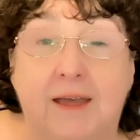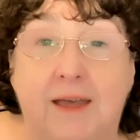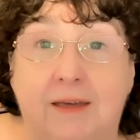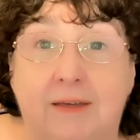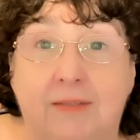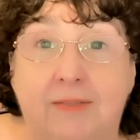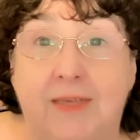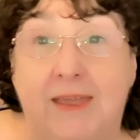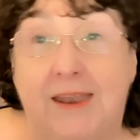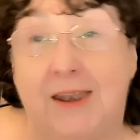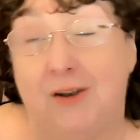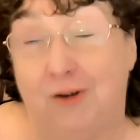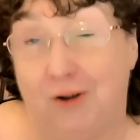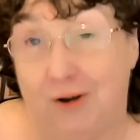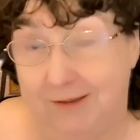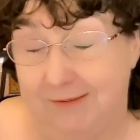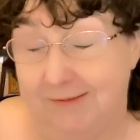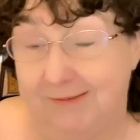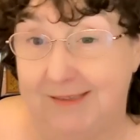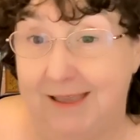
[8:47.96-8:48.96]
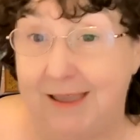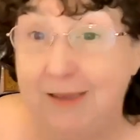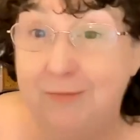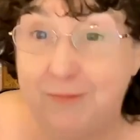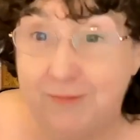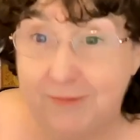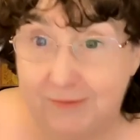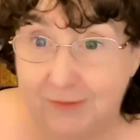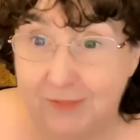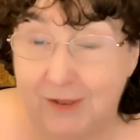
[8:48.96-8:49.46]
they're not as
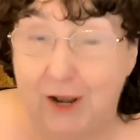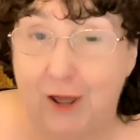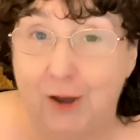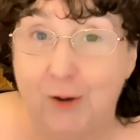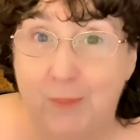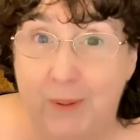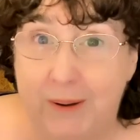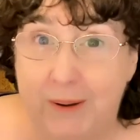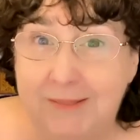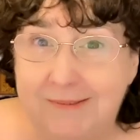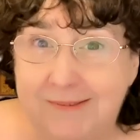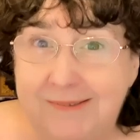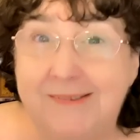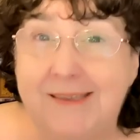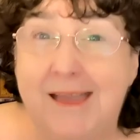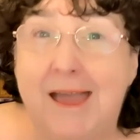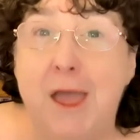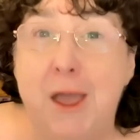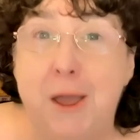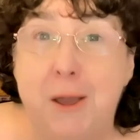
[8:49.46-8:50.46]
safe as the low ones.